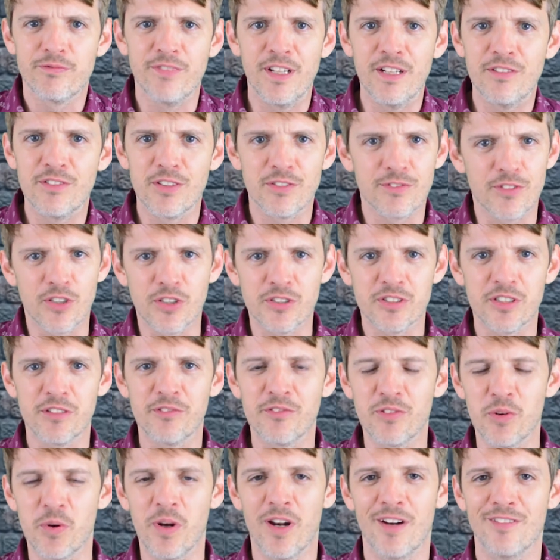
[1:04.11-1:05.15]
favorite
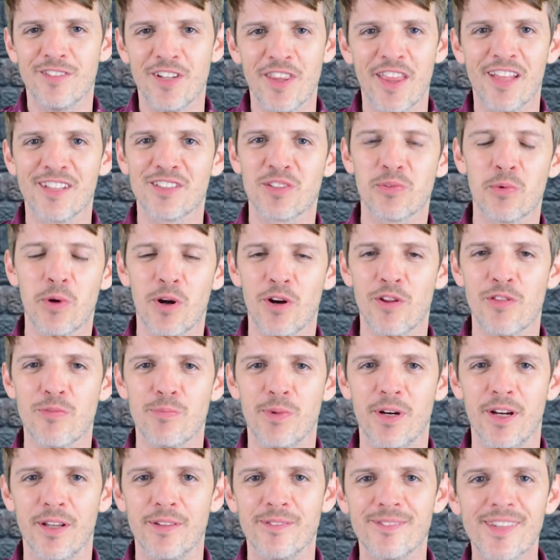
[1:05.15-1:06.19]
version, for whatever that's worth.
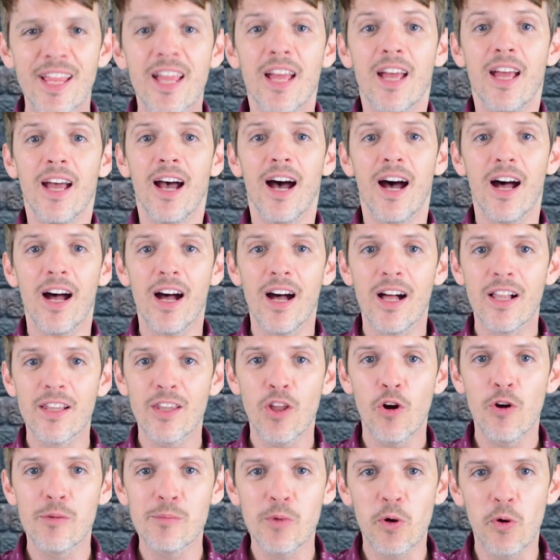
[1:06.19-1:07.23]
But
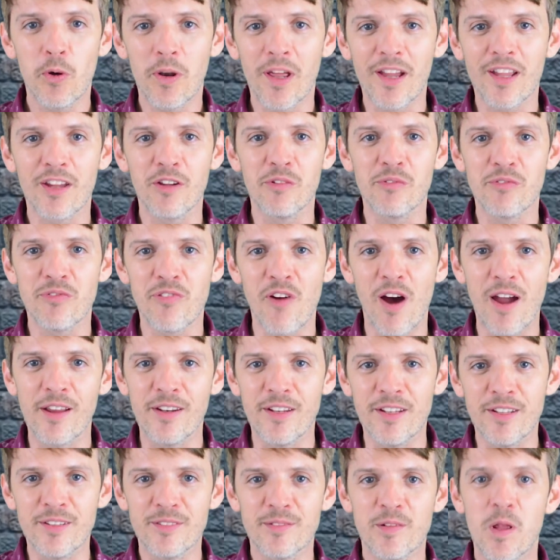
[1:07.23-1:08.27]
lo and behold, I couldn't
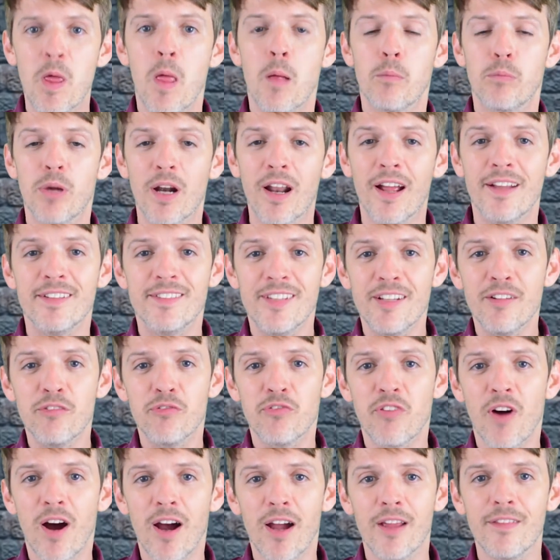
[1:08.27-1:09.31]
find it. But I did
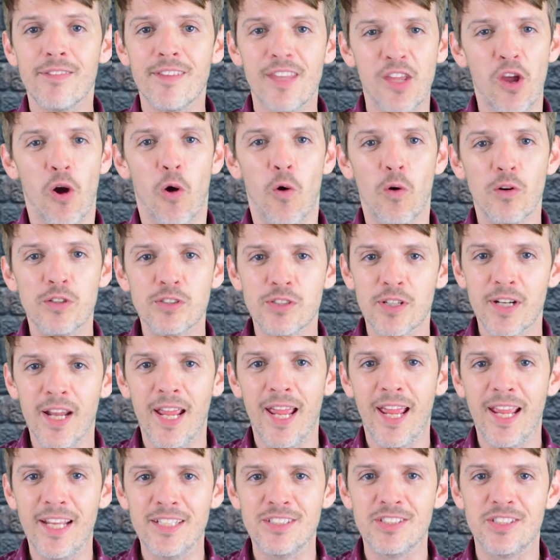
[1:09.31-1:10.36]
find the Ultra
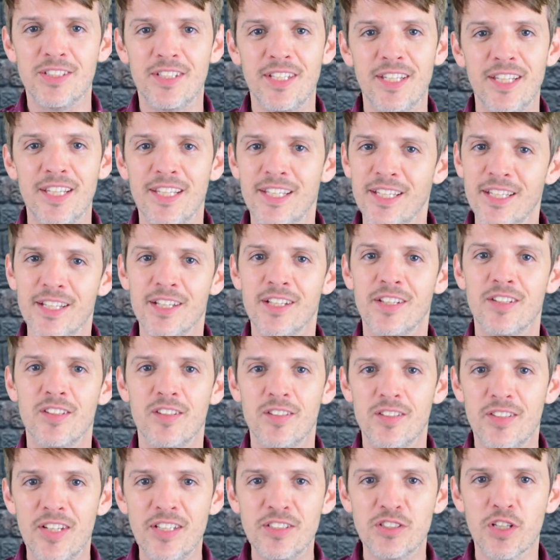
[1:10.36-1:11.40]
HD
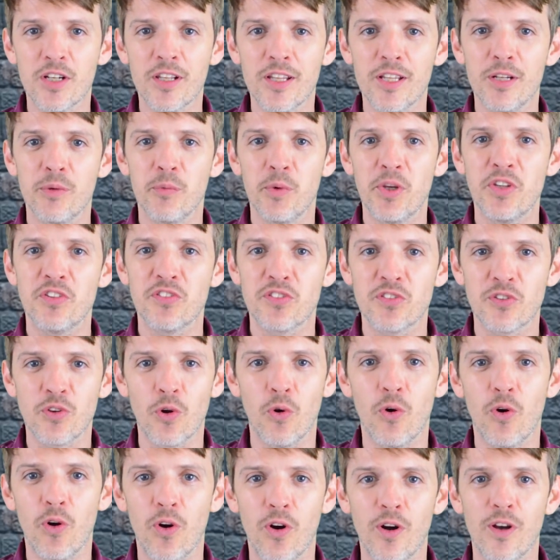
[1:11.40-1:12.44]
digitally
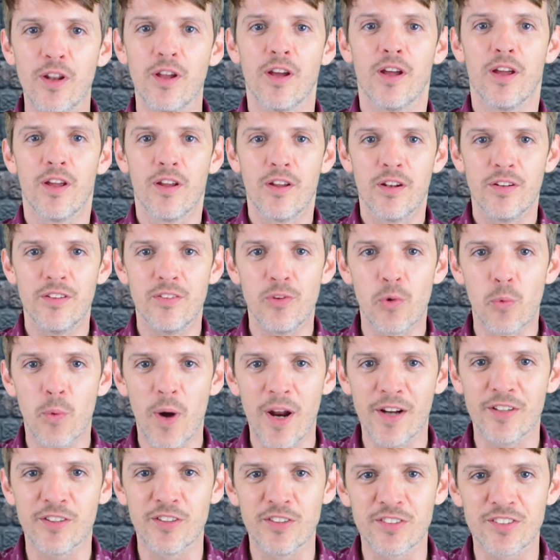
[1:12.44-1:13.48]
restored
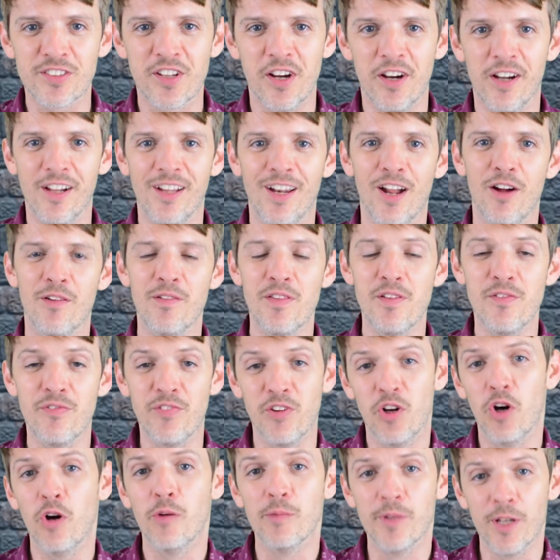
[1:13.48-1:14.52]
director's cut of the
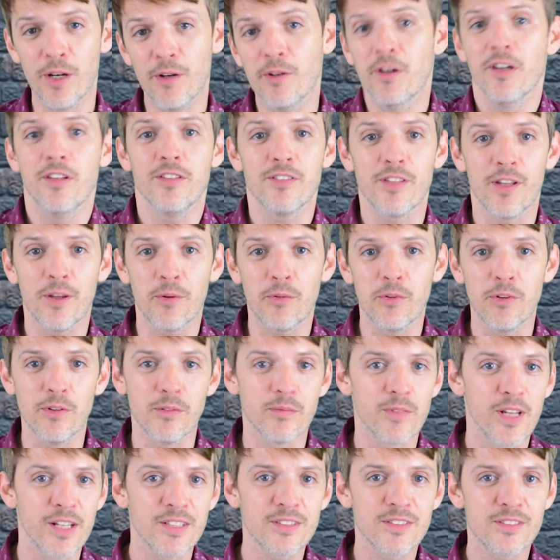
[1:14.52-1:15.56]
film, and I was like, well,
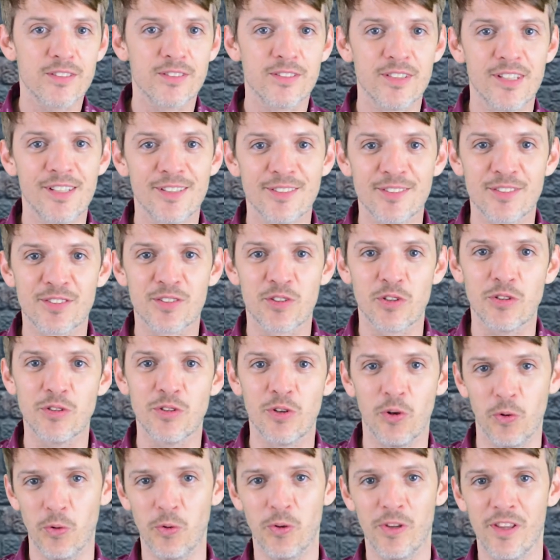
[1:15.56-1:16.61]
that sounds
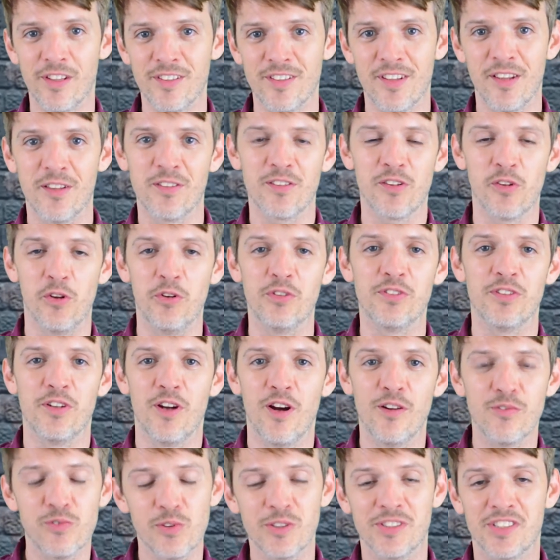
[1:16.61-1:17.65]
cool. That sounds close
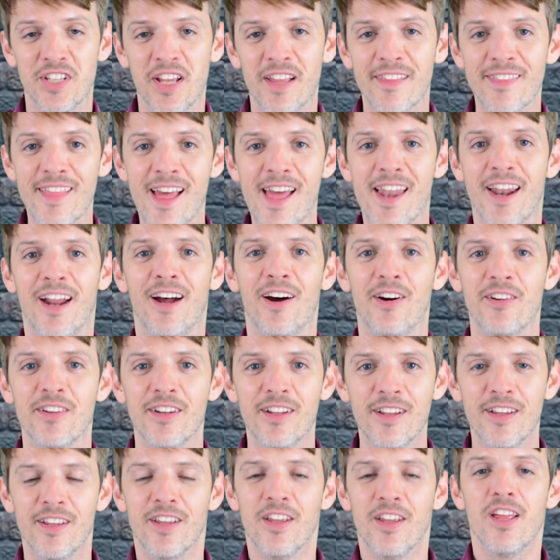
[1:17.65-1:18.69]
enough. We'll check that
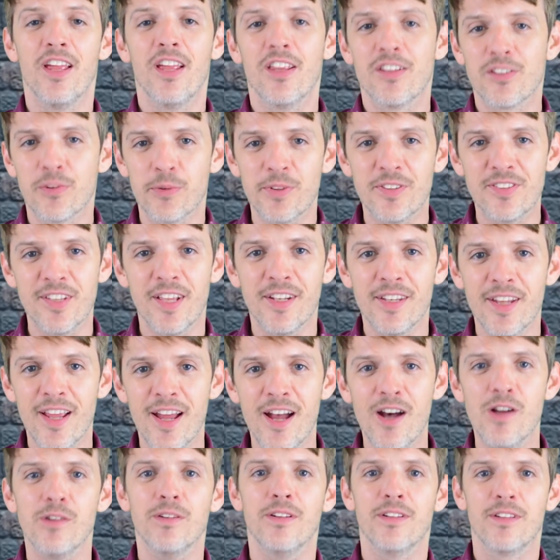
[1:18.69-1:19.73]
out. So we sat
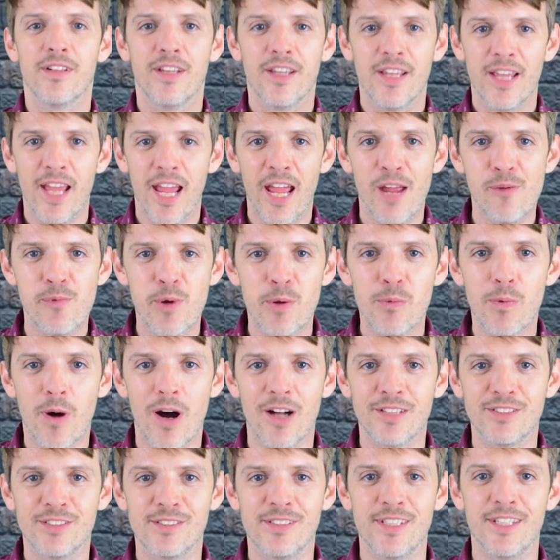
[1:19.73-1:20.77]
down and we
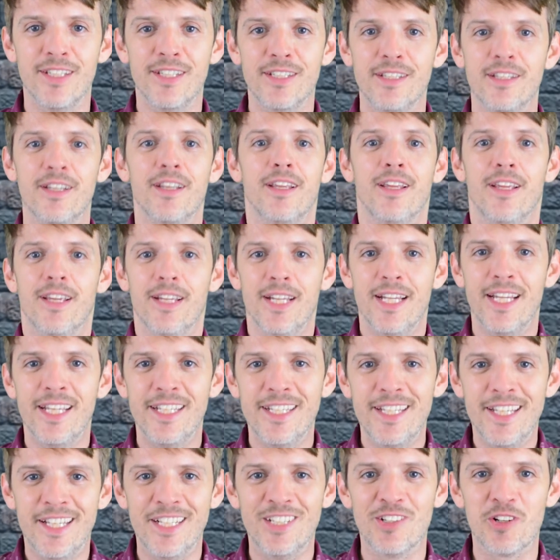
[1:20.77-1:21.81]
watched it,
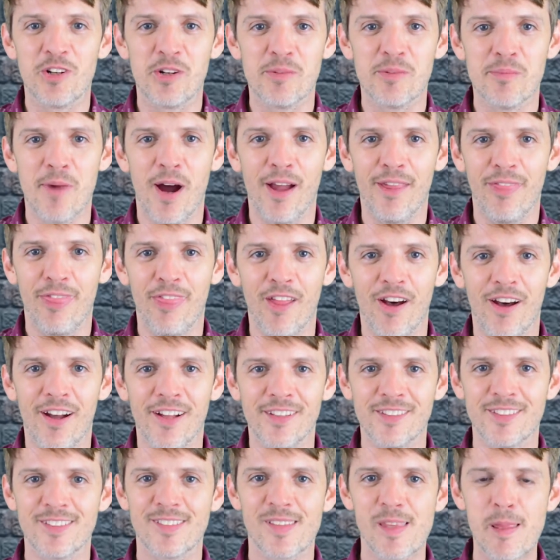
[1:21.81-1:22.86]
and here are my
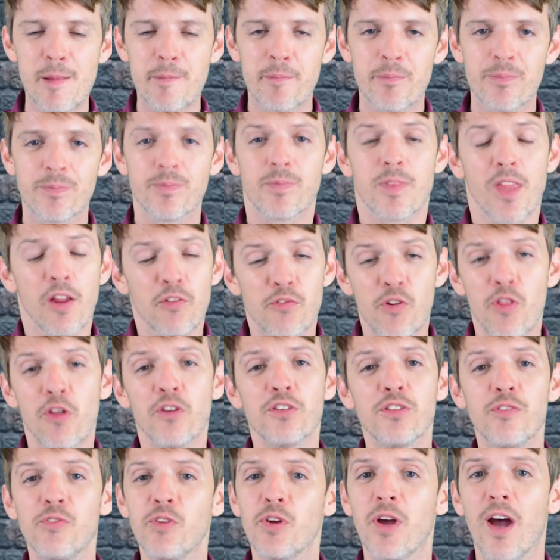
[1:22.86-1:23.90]
thoughts. For
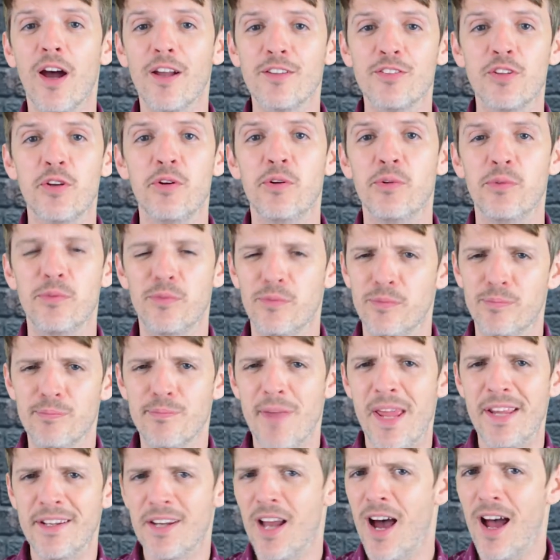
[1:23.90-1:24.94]
those of you guys who
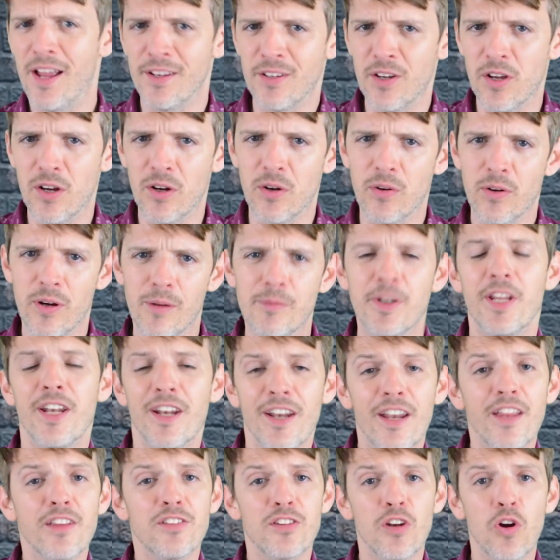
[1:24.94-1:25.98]
may not know, I mean,
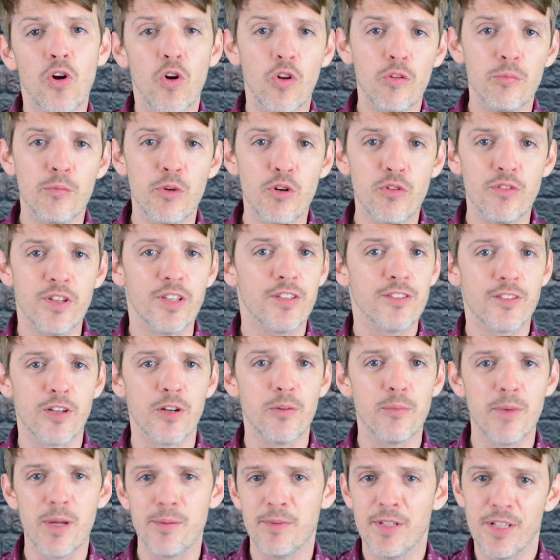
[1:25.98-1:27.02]
it is an old movie, so
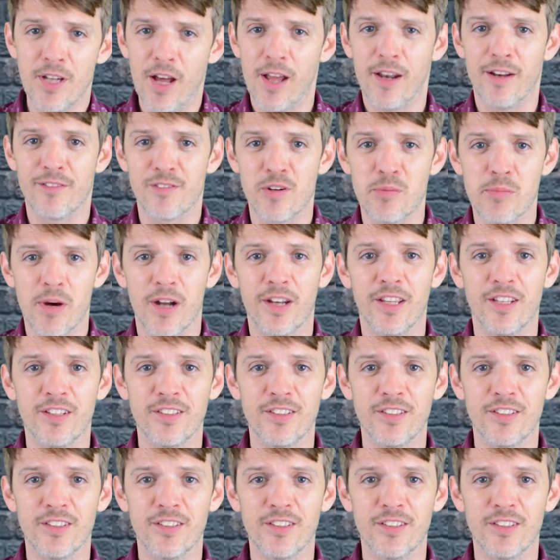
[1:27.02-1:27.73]
maybe not everybody